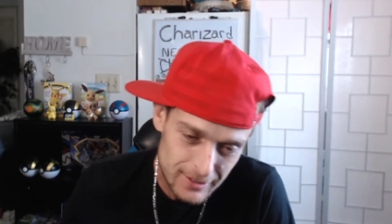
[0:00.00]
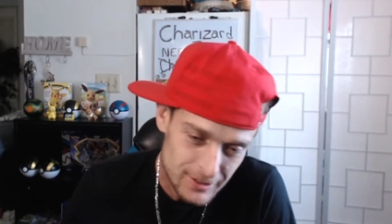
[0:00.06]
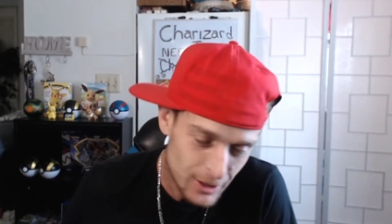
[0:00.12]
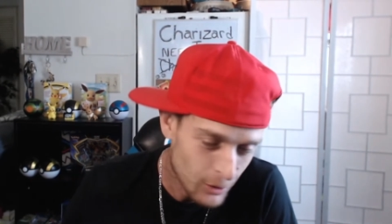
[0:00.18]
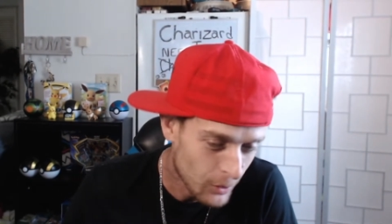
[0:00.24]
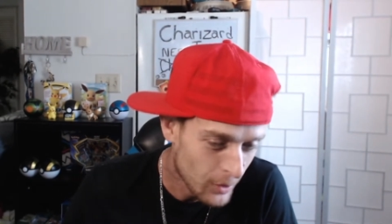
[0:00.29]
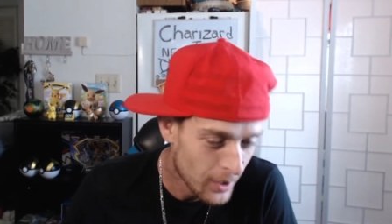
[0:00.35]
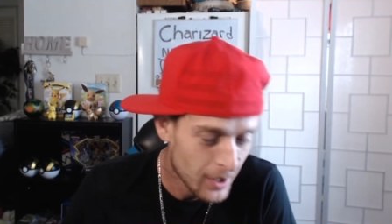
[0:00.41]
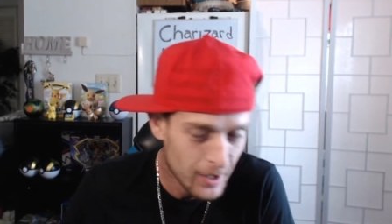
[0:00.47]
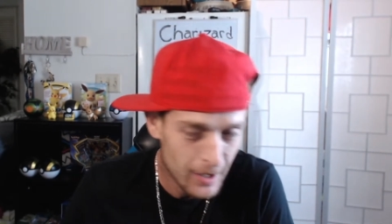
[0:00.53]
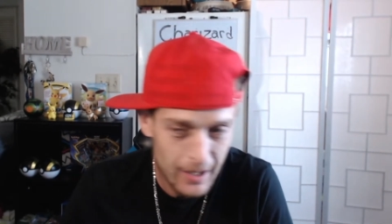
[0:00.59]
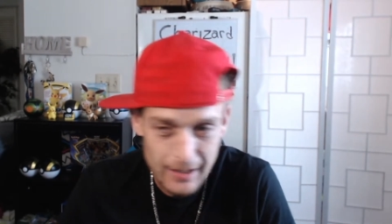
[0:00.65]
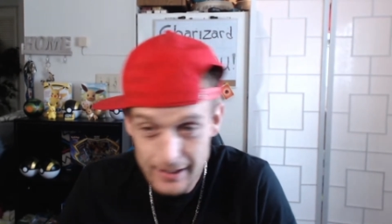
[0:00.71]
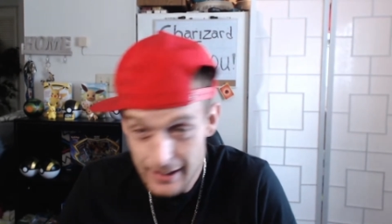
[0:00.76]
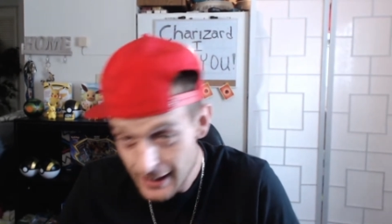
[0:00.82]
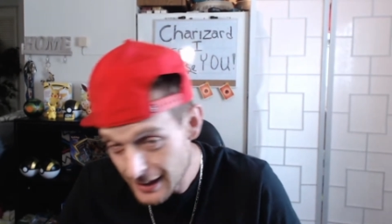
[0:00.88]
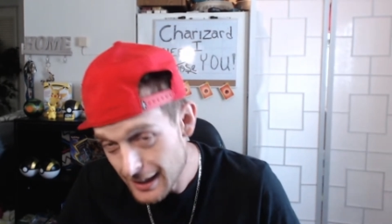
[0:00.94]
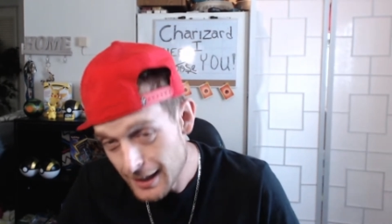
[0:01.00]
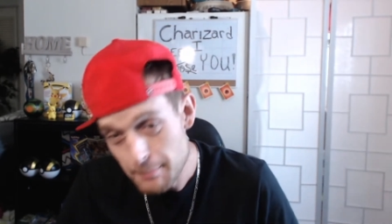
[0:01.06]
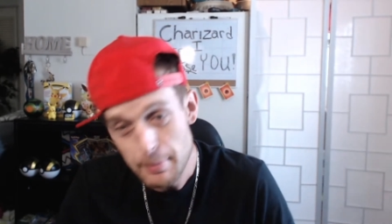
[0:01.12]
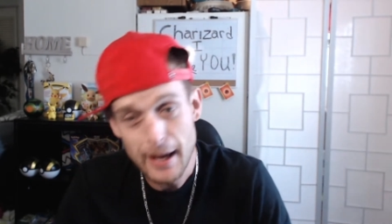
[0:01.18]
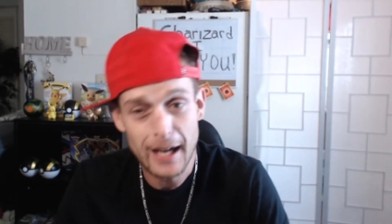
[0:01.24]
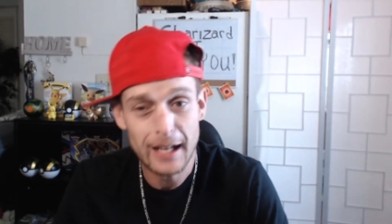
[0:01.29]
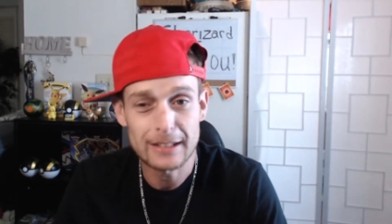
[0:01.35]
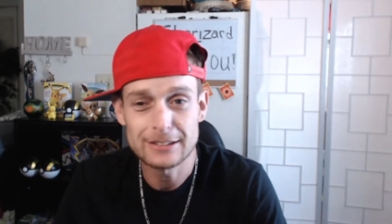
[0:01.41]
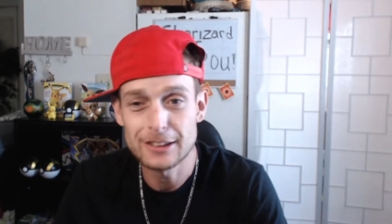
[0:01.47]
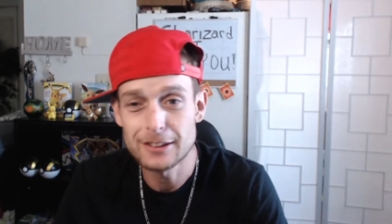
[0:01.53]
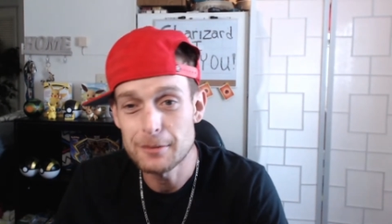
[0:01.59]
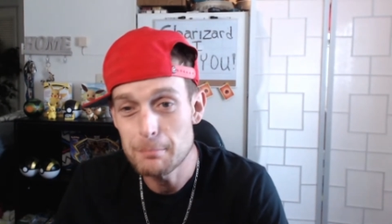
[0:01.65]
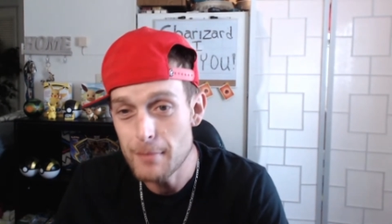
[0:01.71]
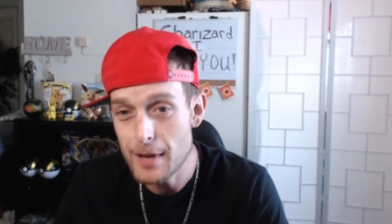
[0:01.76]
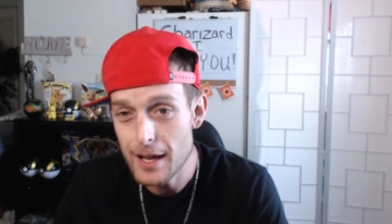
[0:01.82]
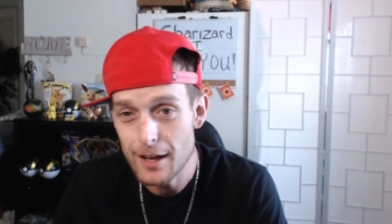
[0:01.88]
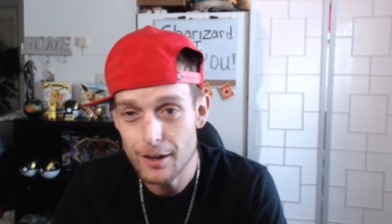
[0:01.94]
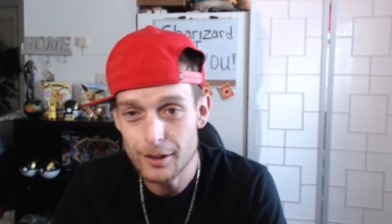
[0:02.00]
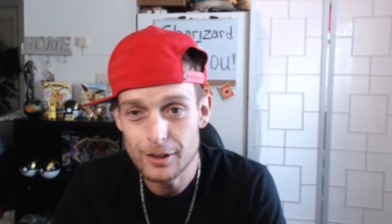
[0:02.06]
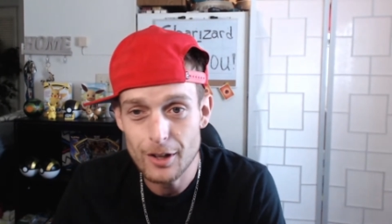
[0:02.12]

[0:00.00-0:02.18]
So uh, I did get a package in the mail.